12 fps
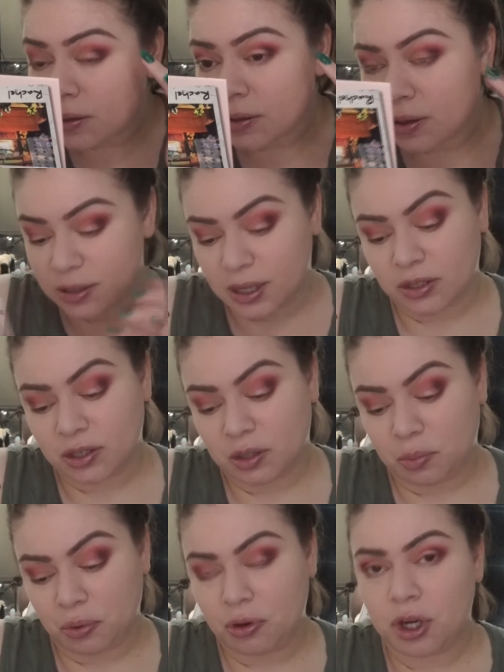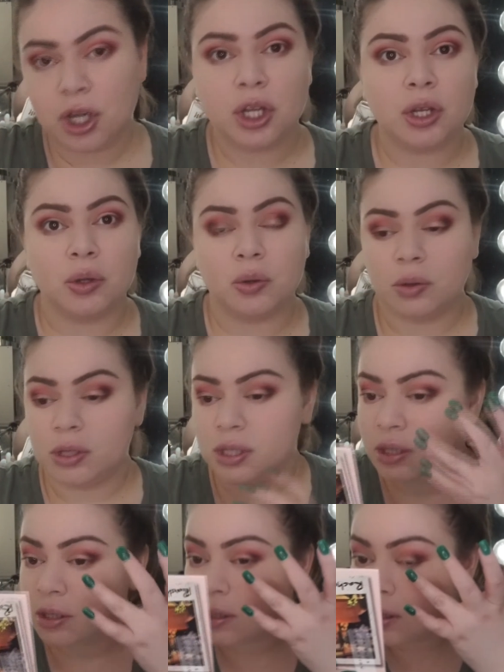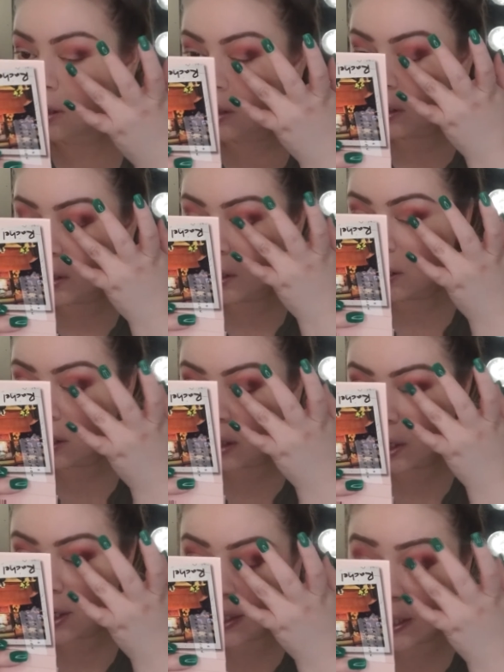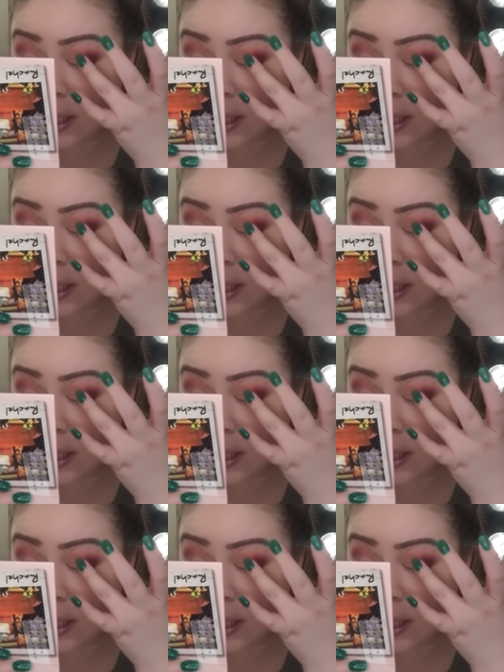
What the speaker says: Oh, it's actually pretty cute. It's